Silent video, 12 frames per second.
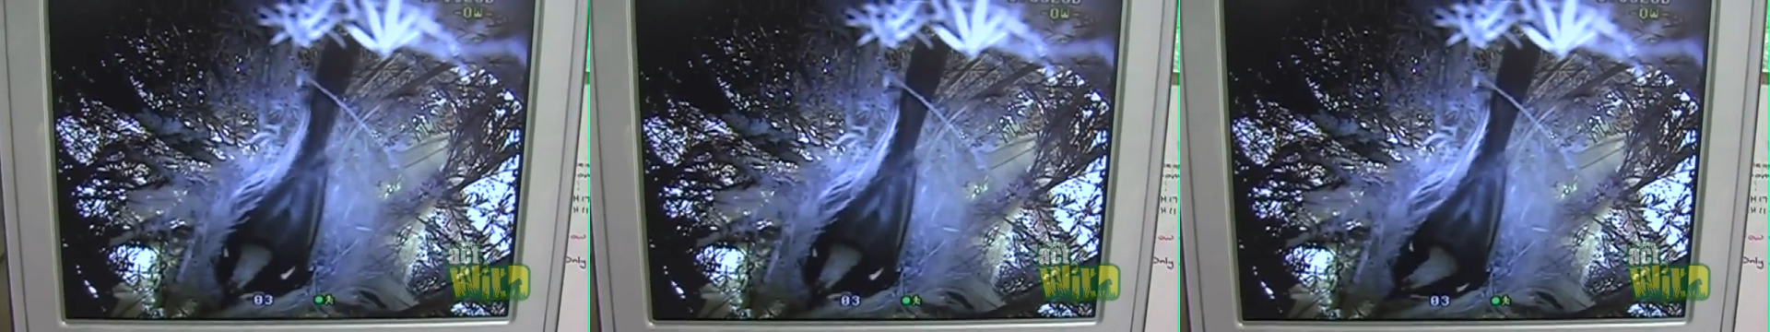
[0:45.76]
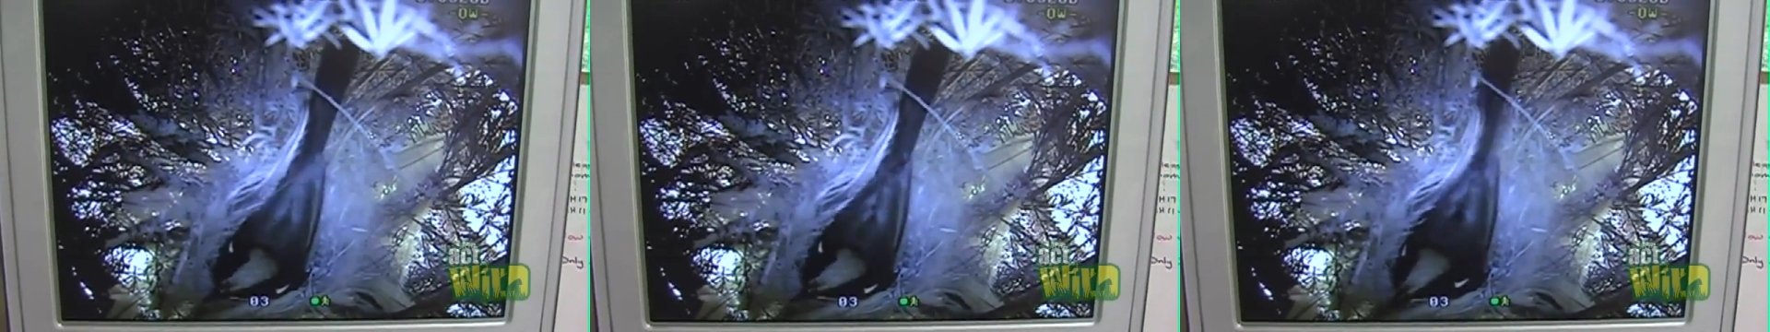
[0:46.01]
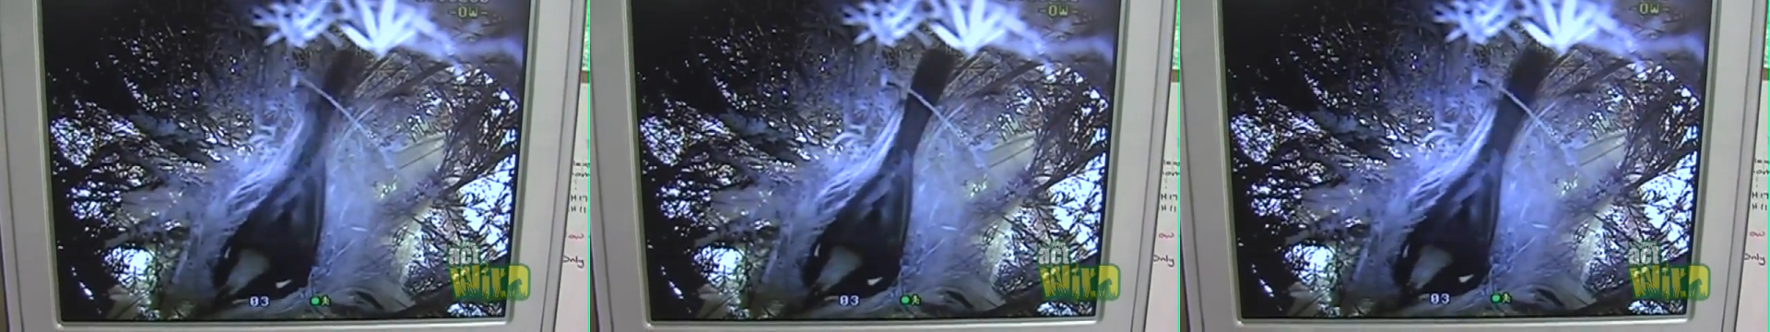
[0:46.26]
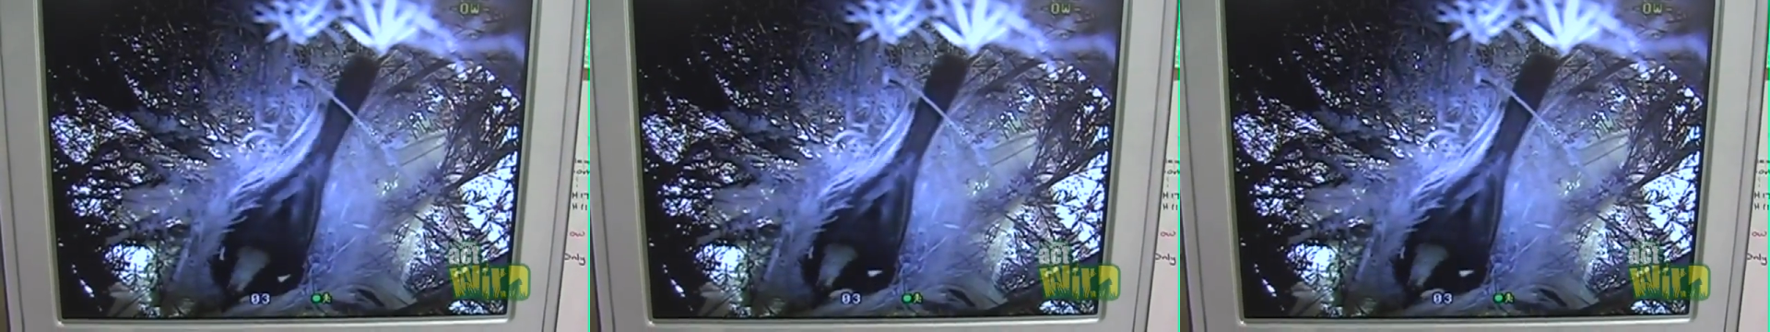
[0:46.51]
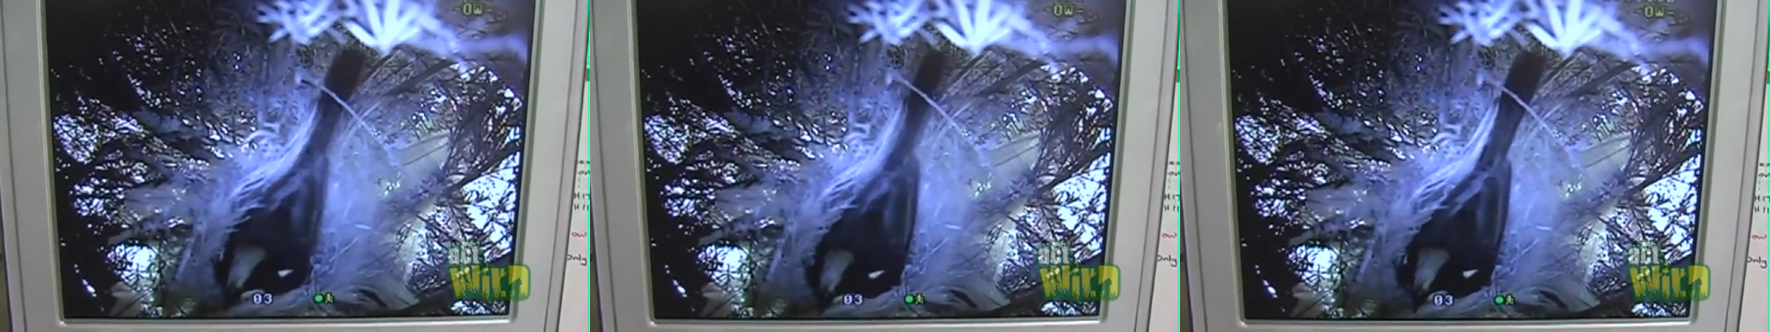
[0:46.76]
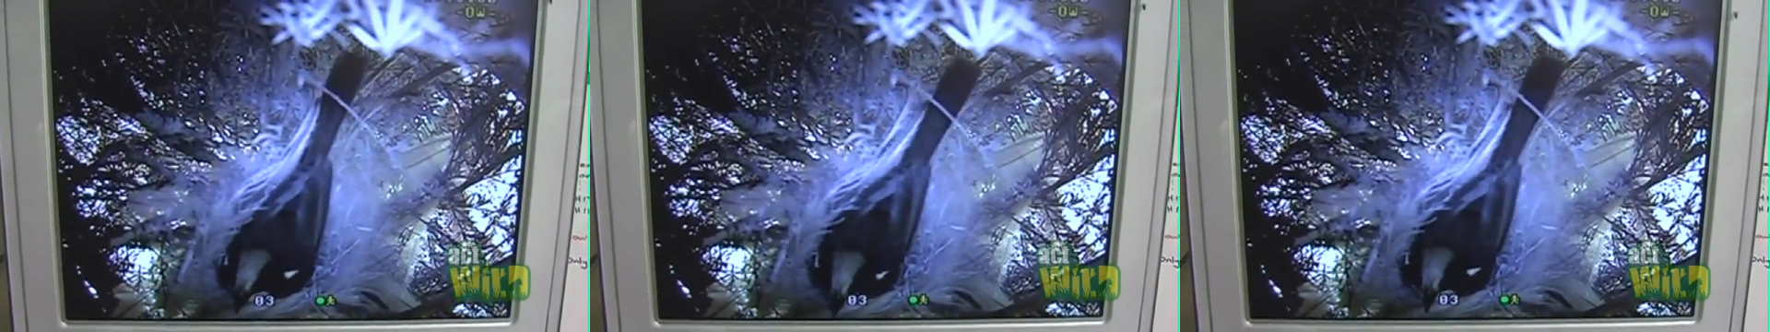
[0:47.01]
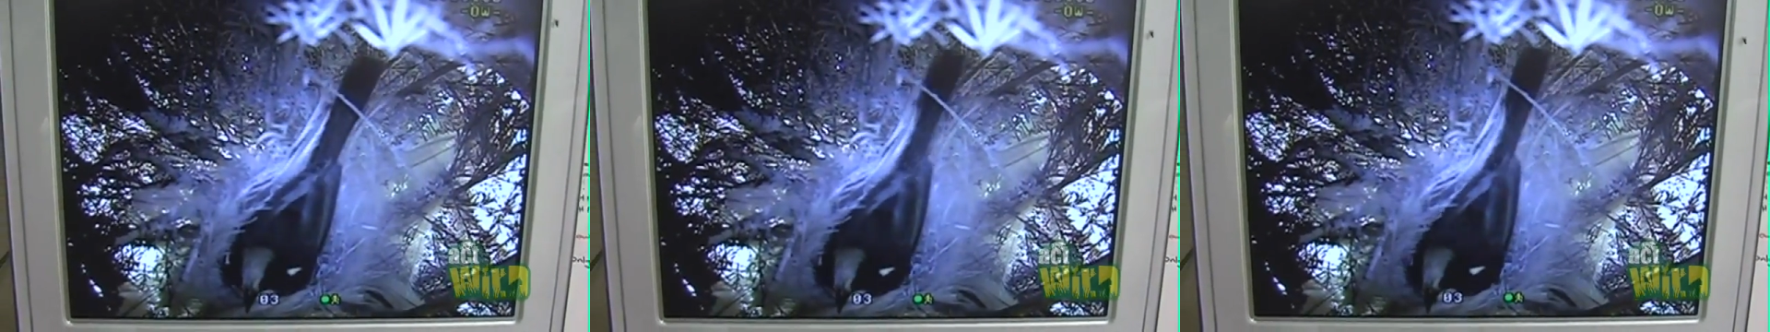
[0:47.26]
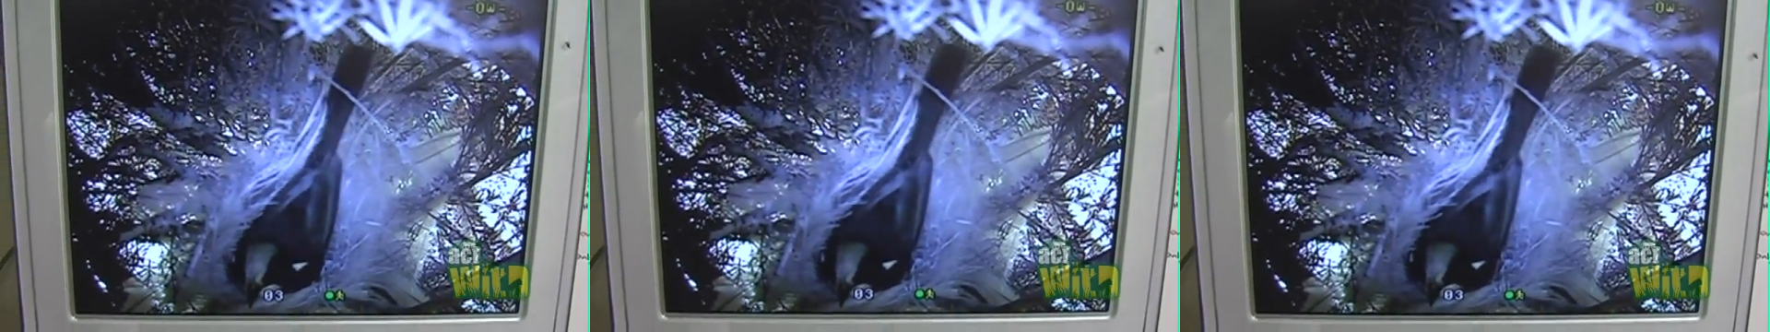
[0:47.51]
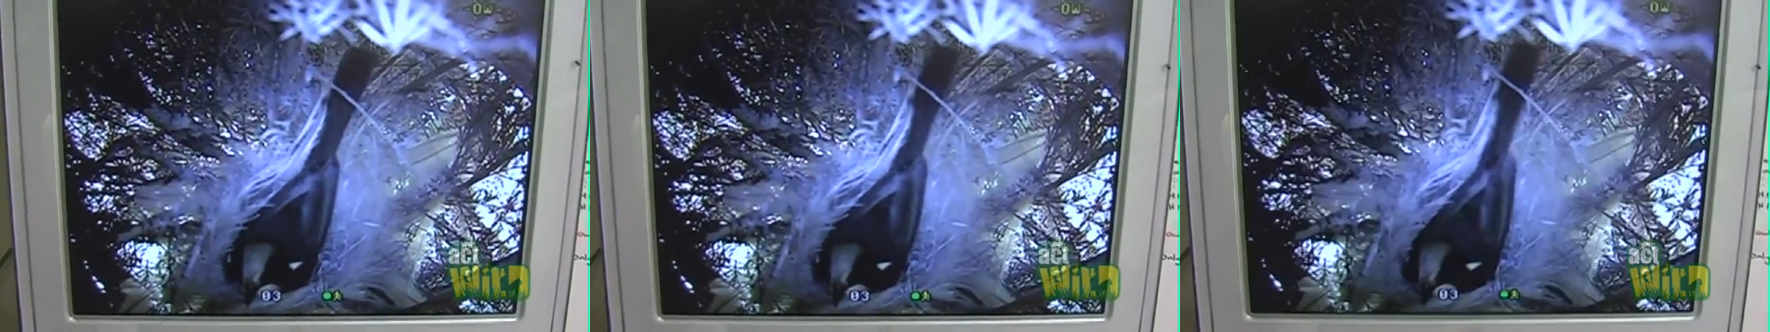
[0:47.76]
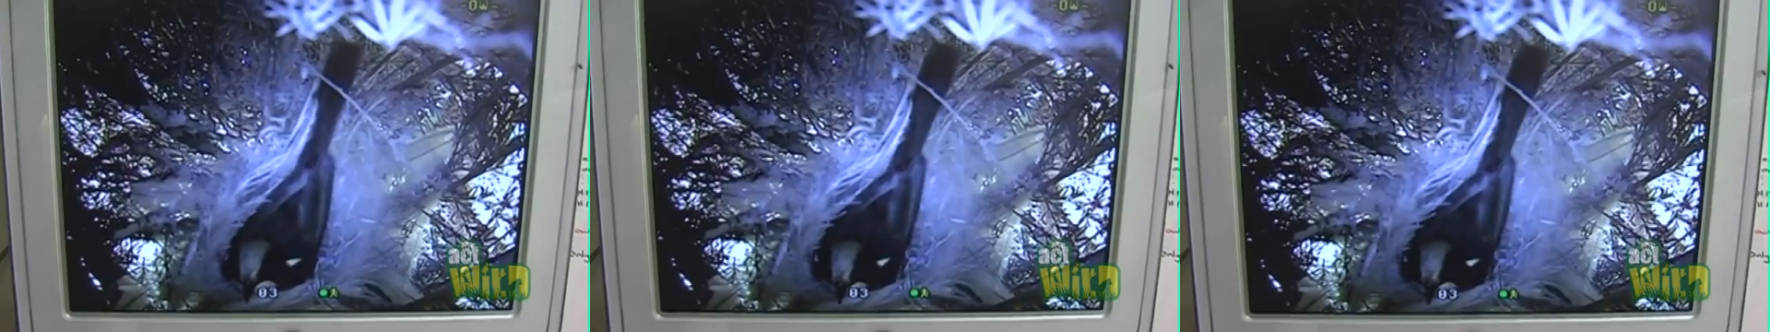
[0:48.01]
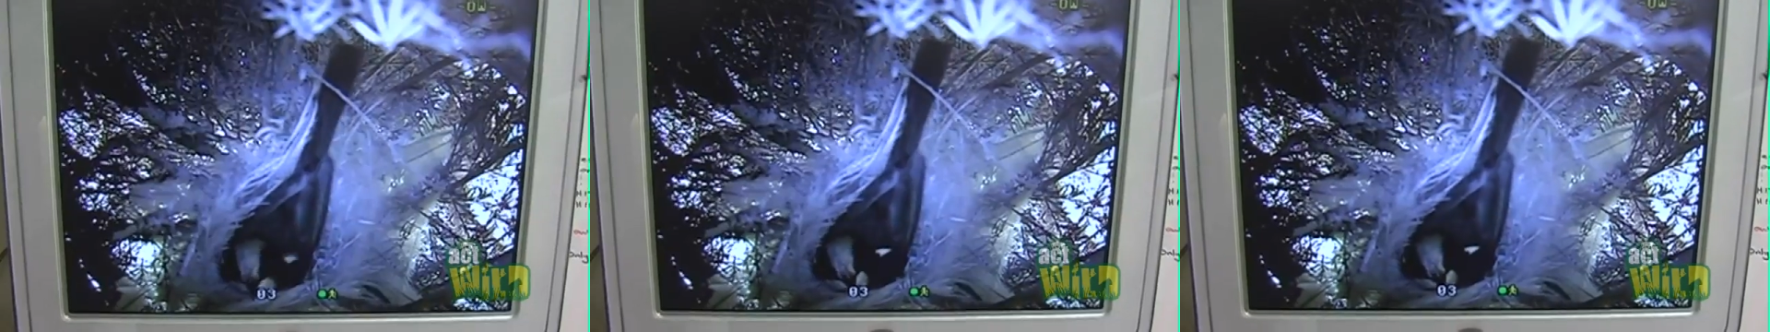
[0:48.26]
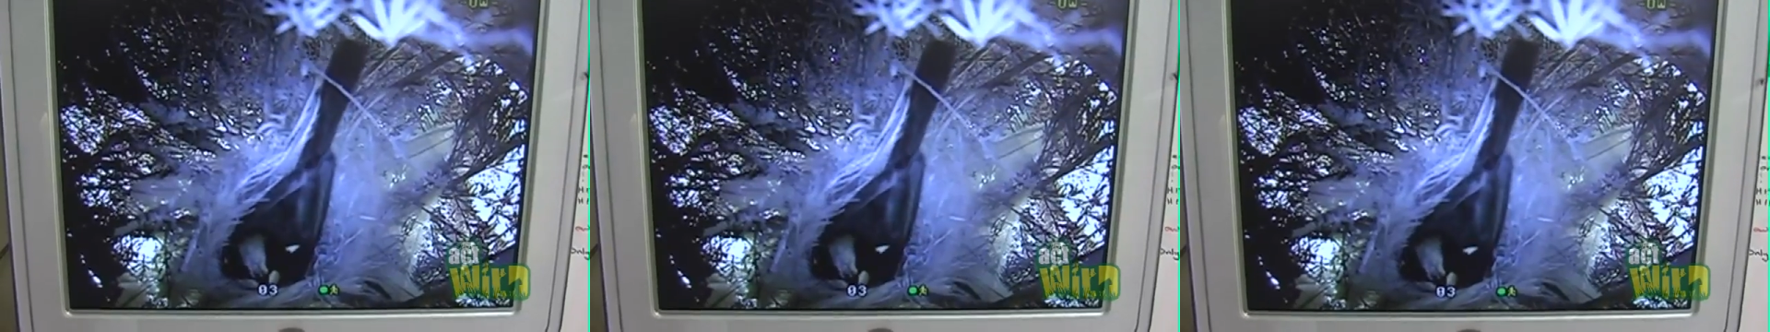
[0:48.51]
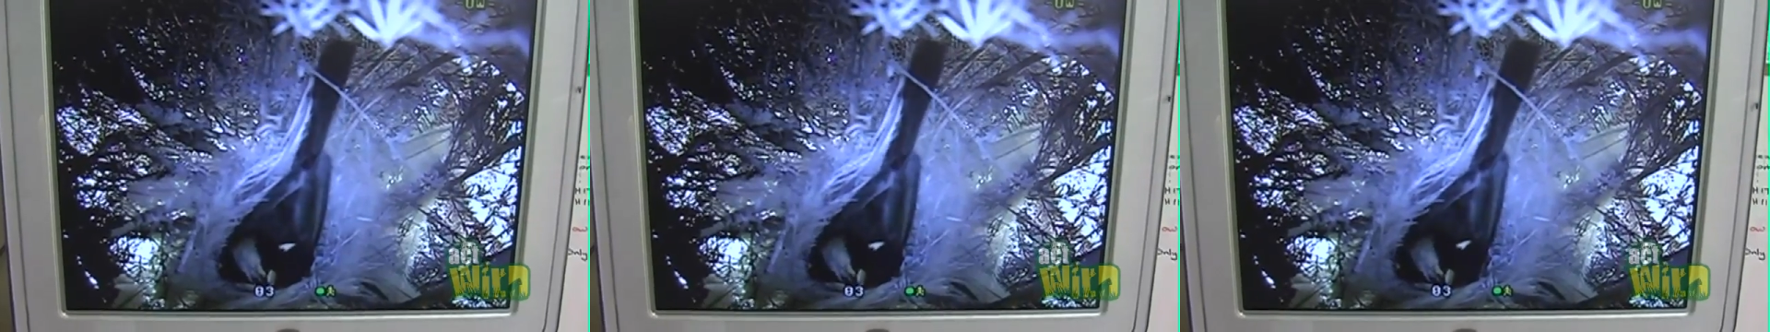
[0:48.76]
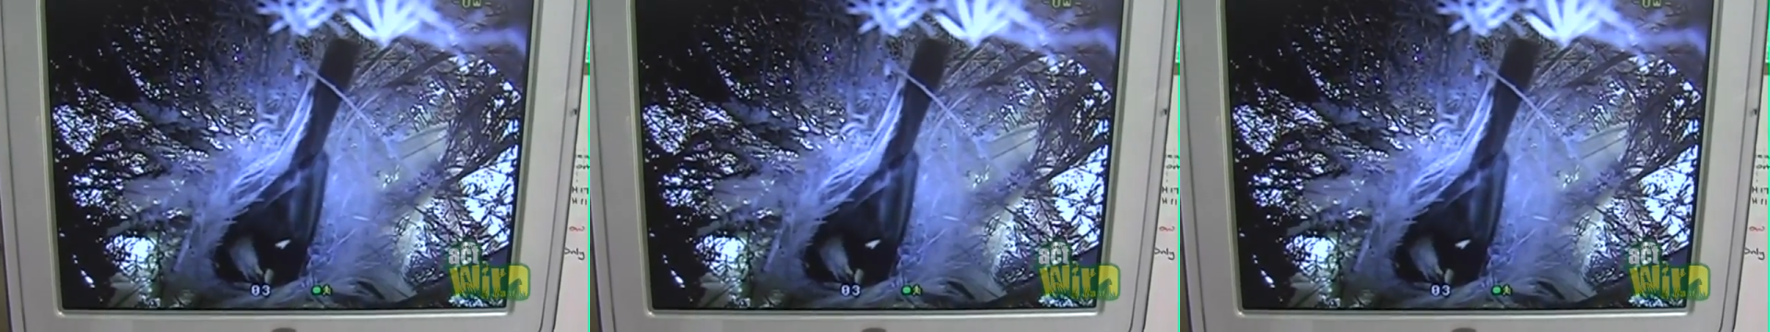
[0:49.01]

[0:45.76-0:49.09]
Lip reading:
No face is visible, so there are no lips to read.